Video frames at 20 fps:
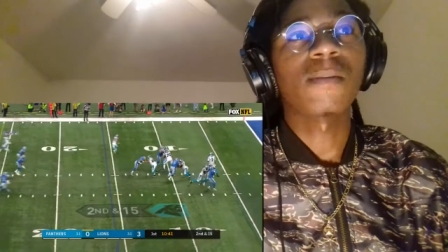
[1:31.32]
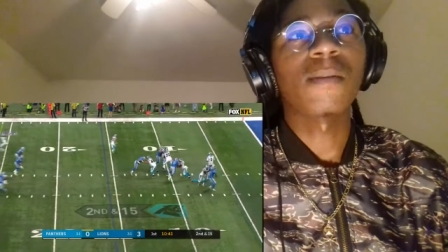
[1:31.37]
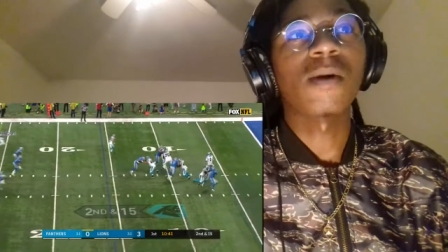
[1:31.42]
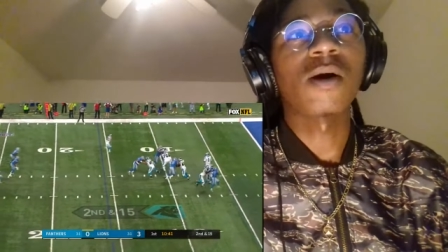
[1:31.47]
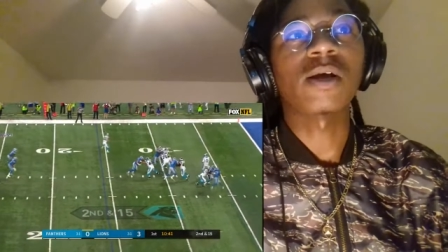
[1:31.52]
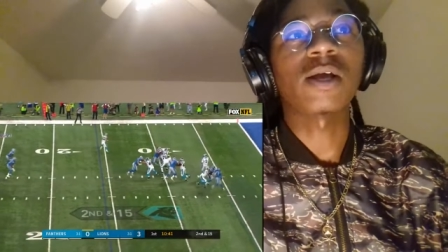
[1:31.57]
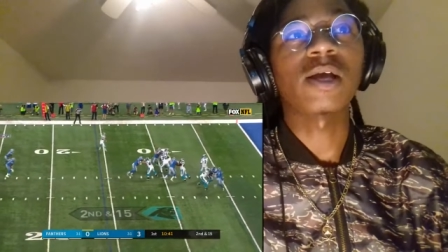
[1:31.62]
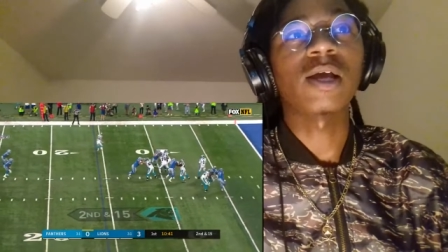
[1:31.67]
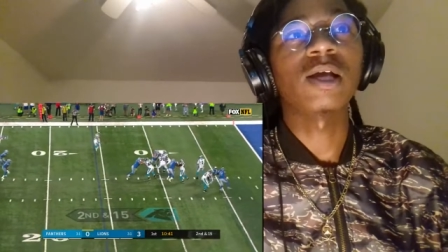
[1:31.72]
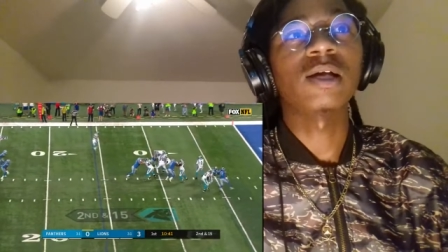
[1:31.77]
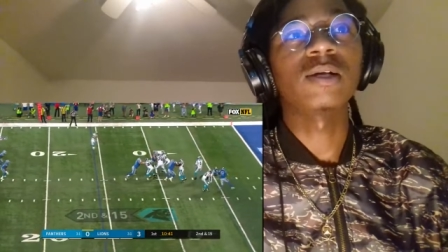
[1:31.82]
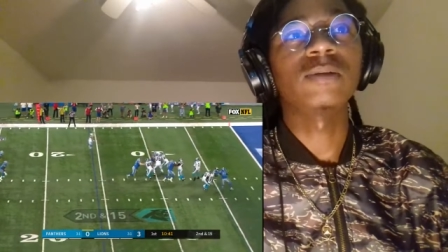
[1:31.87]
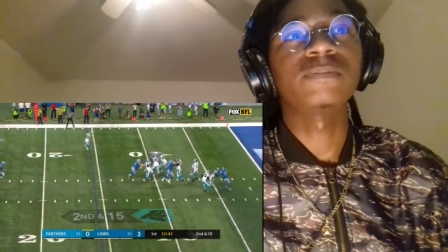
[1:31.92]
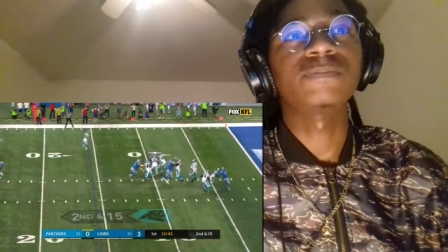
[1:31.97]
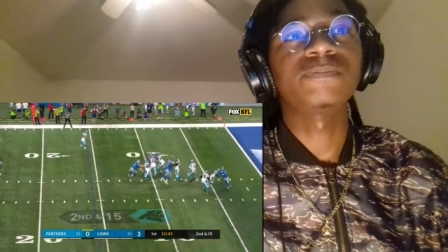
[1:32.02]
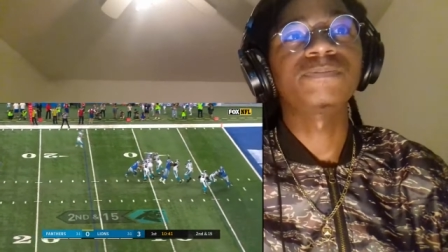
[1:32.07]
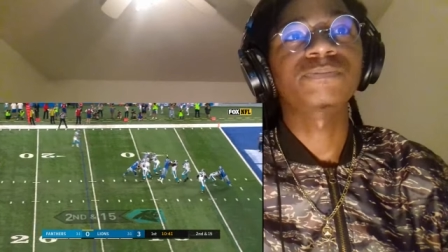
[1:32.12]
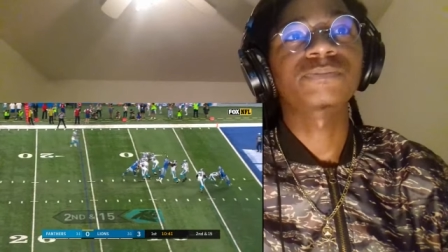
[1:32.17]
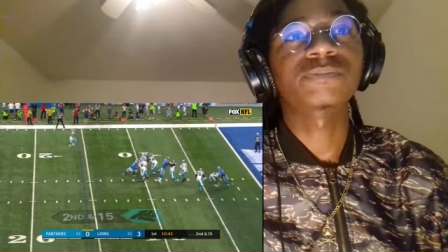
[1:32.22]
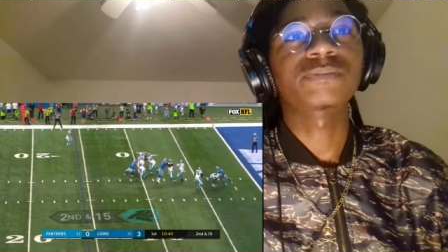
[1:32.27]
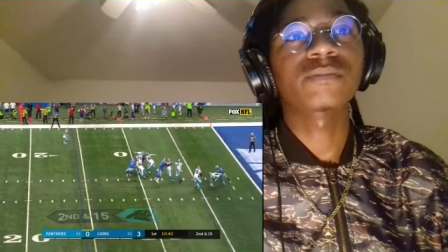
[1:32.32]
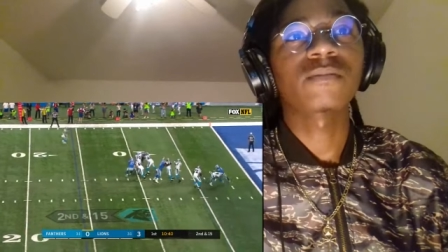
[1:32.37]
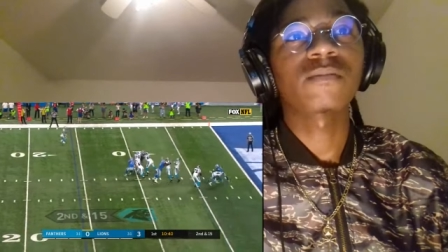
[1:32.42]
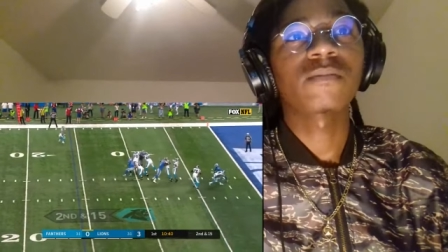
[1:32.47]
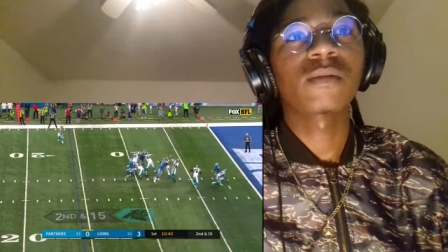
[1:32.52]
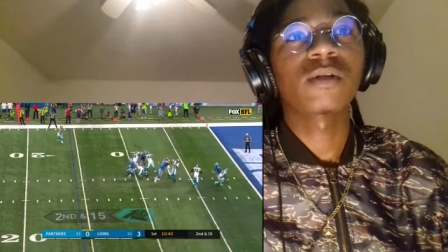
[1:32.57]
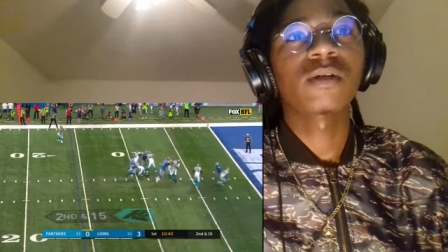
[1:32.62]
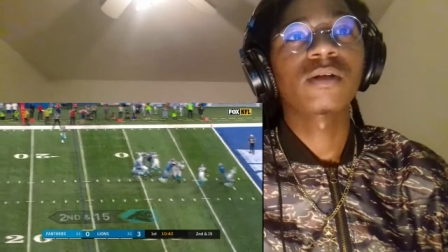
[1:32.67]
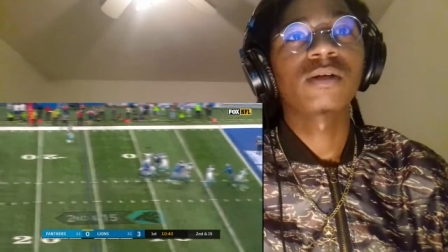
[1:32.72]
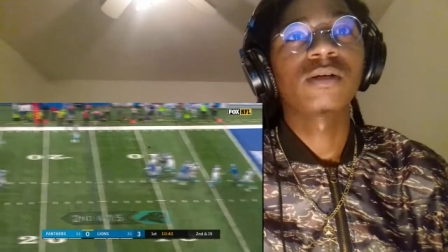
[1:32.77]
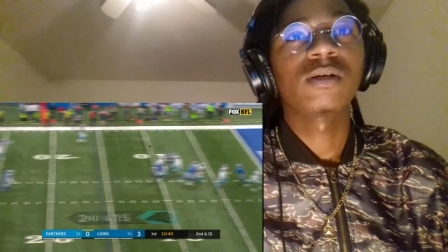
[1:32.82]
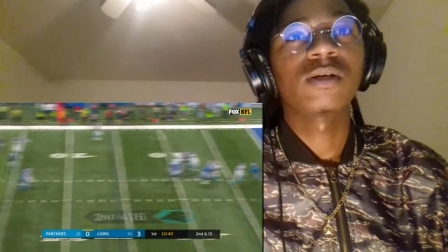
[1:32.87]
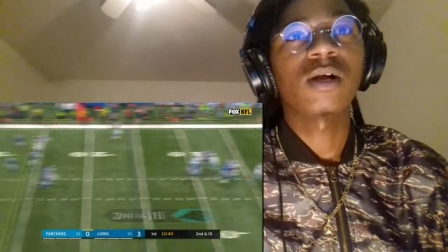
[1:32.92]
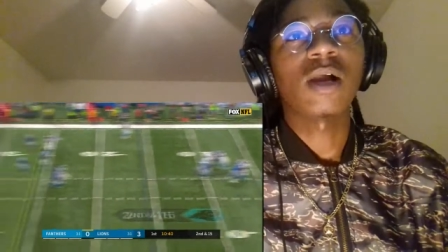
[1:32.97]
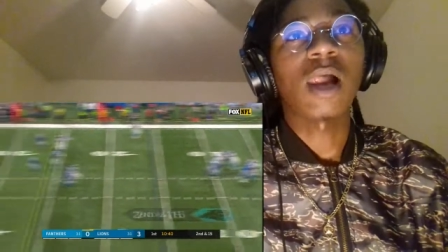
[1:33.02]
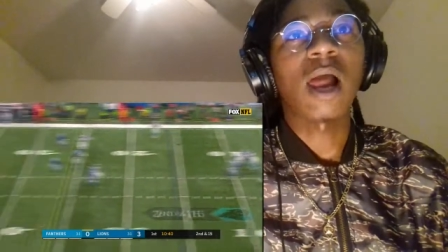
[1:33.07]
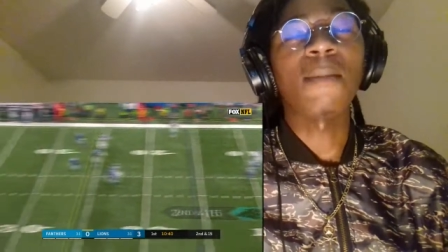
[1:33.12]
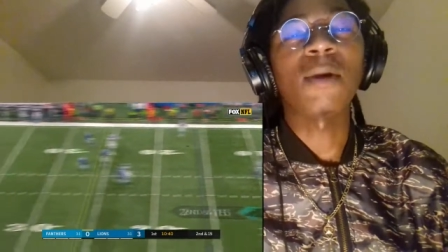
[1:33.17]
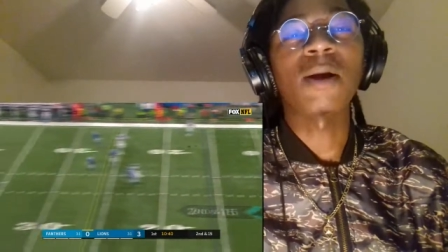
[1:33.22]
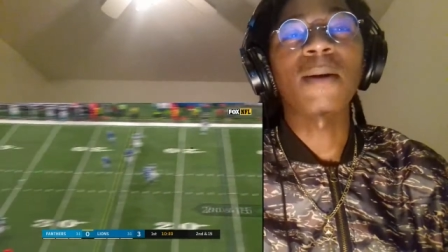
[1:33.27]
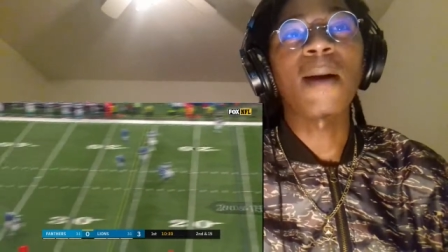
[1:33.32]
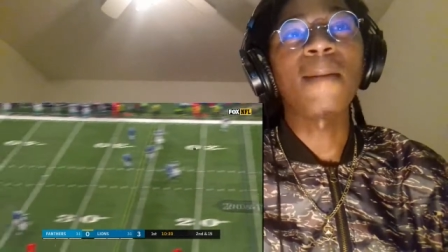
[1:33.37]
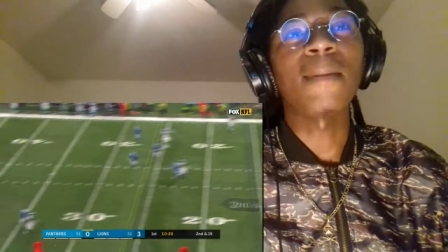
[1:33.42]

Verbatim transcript: Come on, Cam. I'm gonna.